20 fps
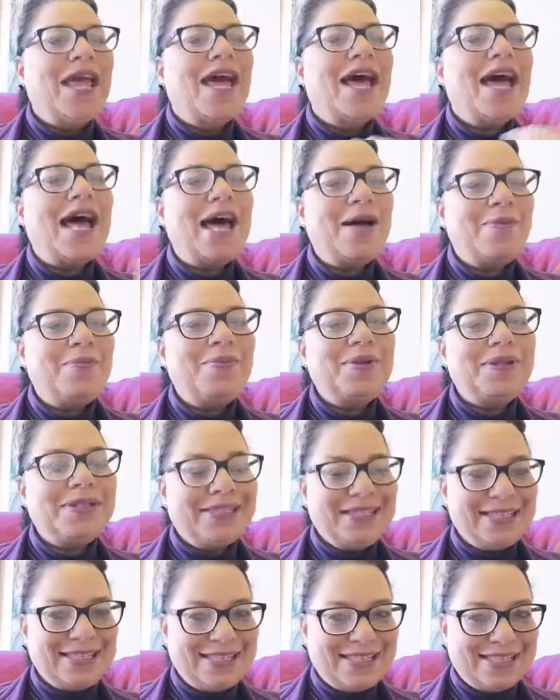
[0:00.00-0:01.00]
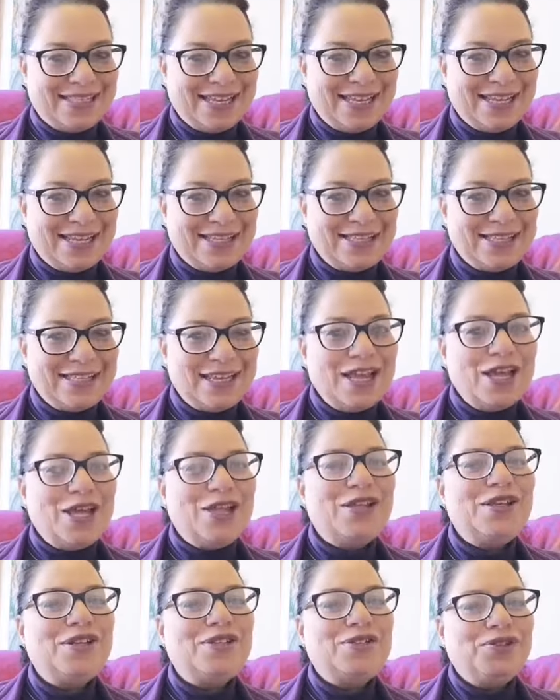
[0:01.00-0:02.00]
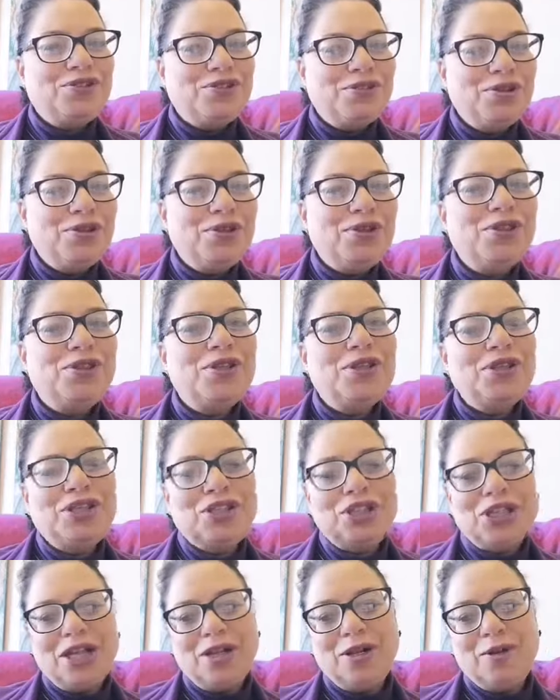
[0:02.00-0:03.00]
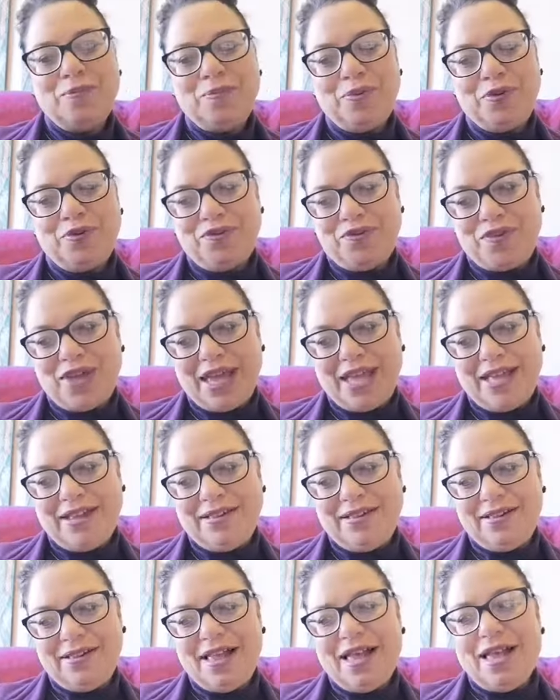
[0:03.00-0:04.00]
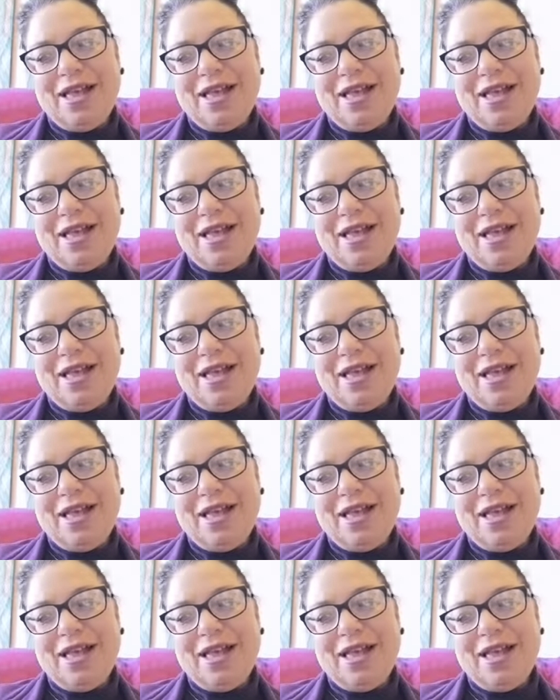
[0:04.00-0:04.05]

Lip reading: Humbleness says, the truth shall prevail.